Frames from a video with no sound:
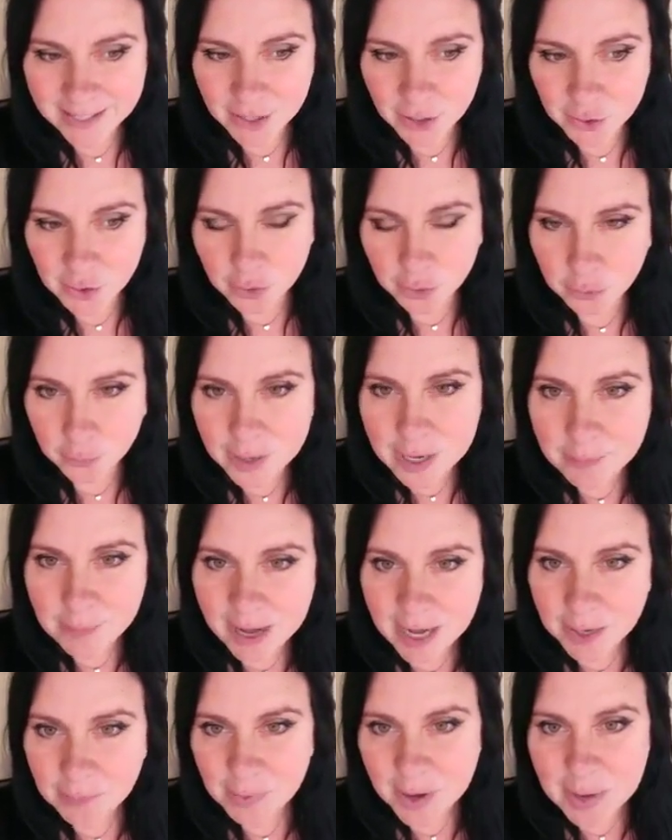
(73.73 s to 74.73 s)
They're the three
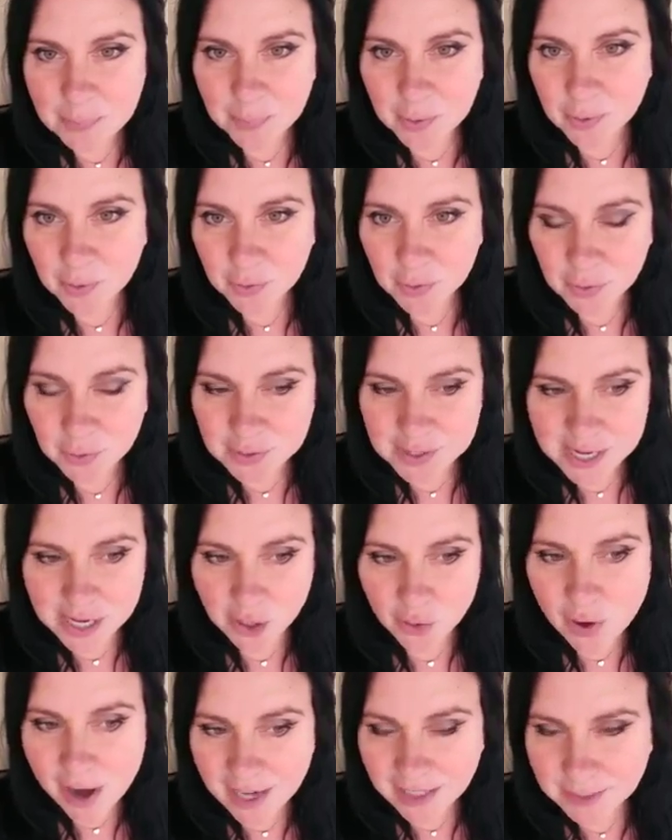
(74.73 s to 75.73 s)
main people who
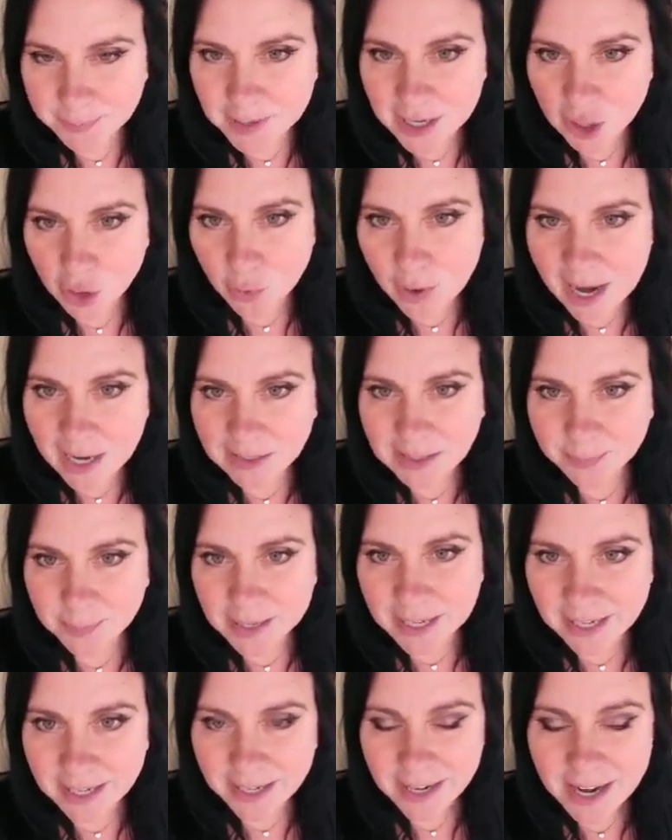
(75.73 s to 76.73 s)
terrorize me, harass
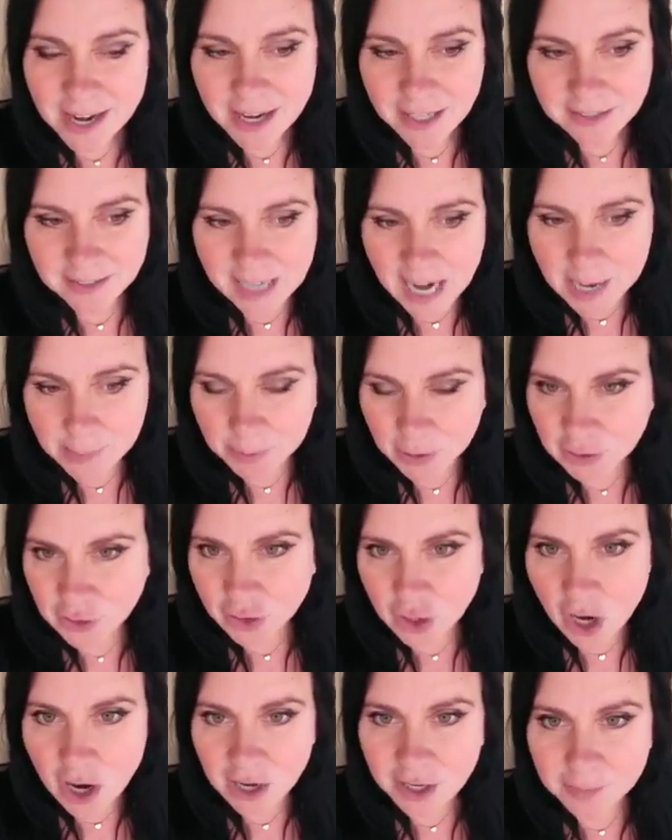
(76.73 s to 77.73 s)
me, cyber
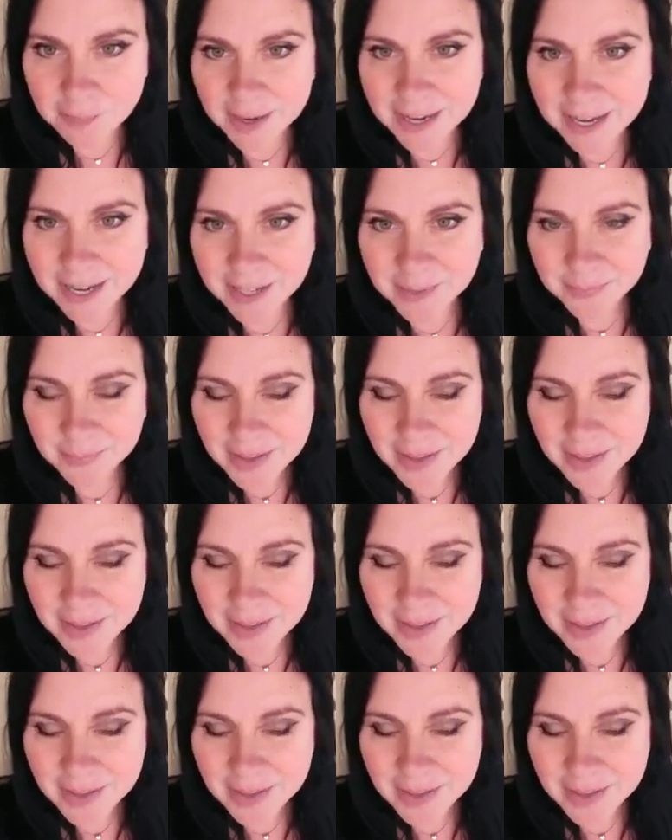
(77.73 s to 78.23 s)
stalk me.